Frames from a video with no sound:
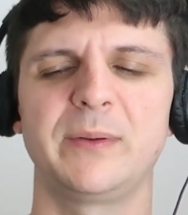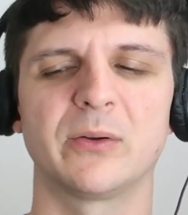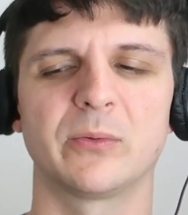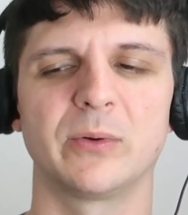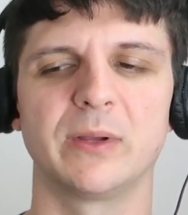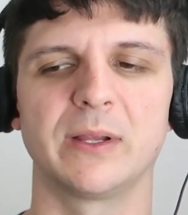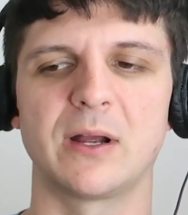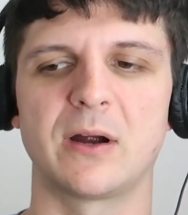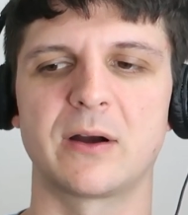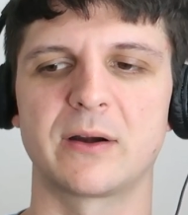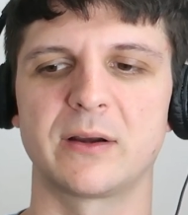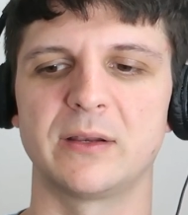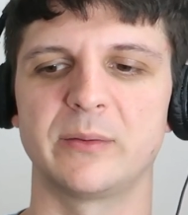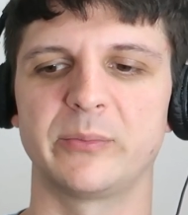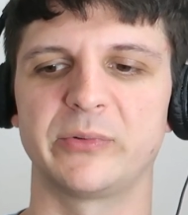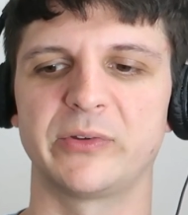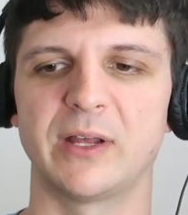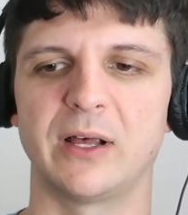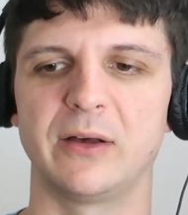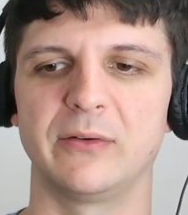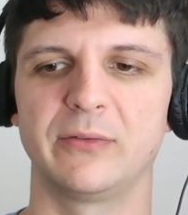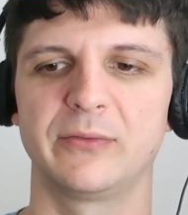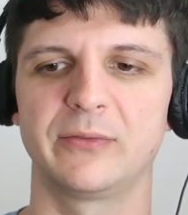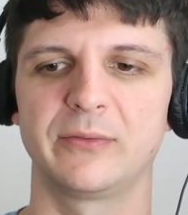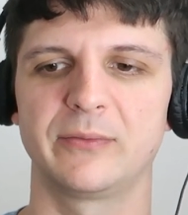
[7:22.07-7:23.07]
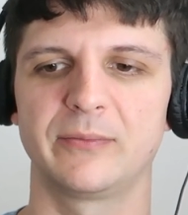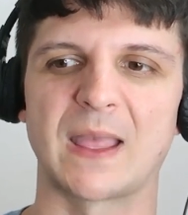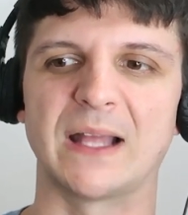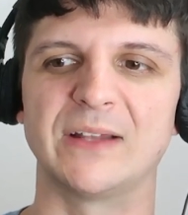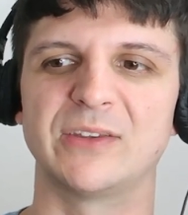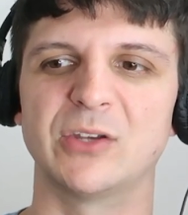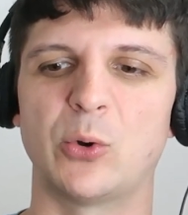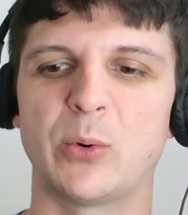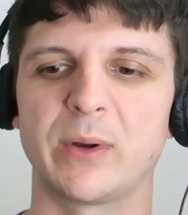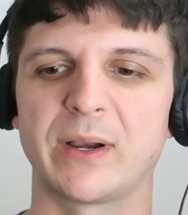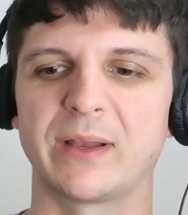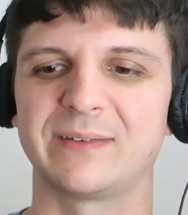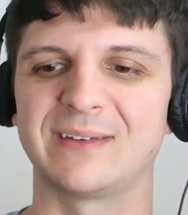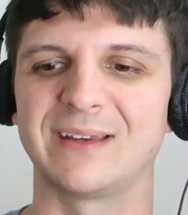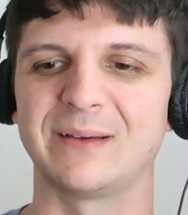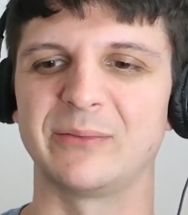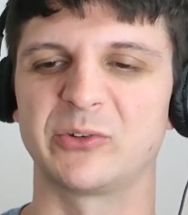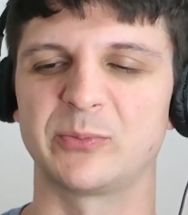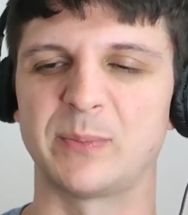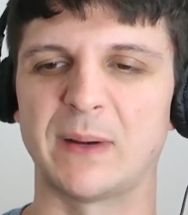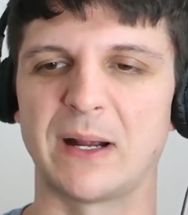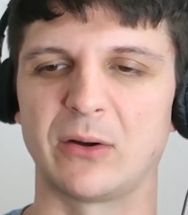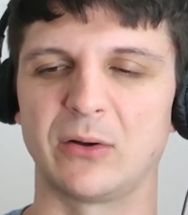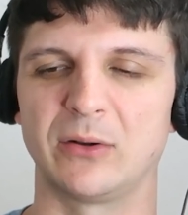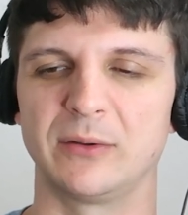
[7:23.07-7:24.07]
being really hard on himself. I don't want to see him
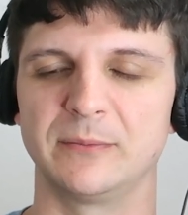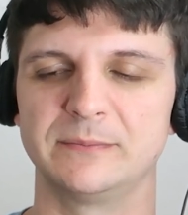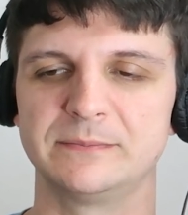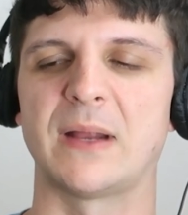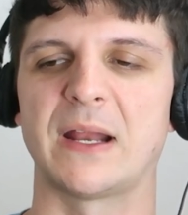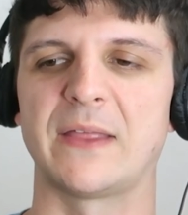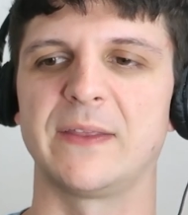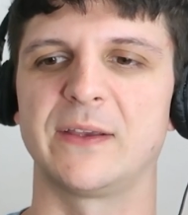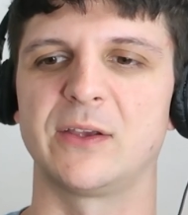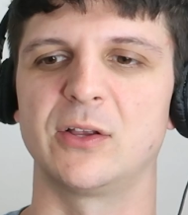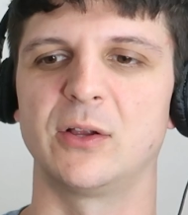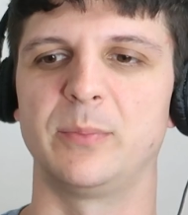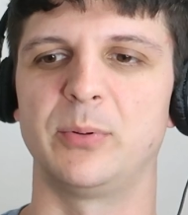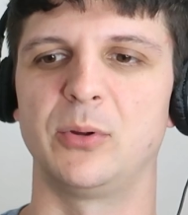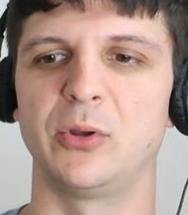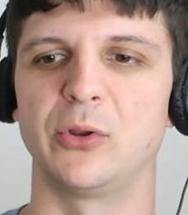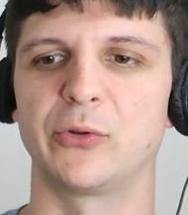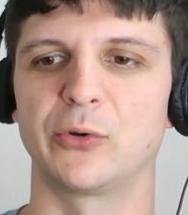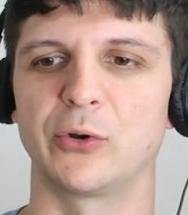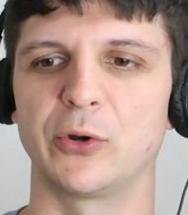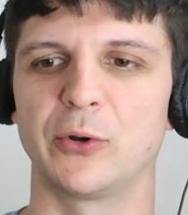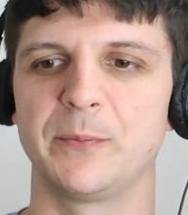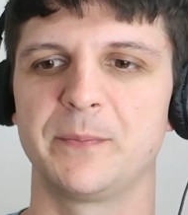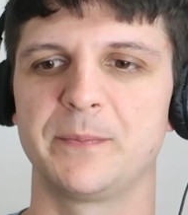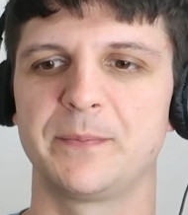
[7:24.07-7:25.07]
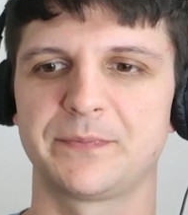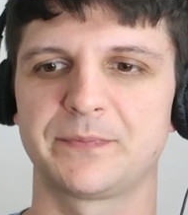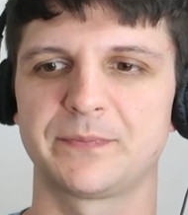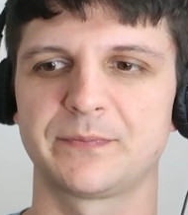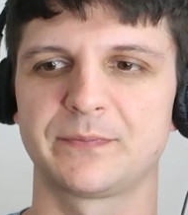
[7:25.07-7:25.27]
spiral, but I think he'll pull through.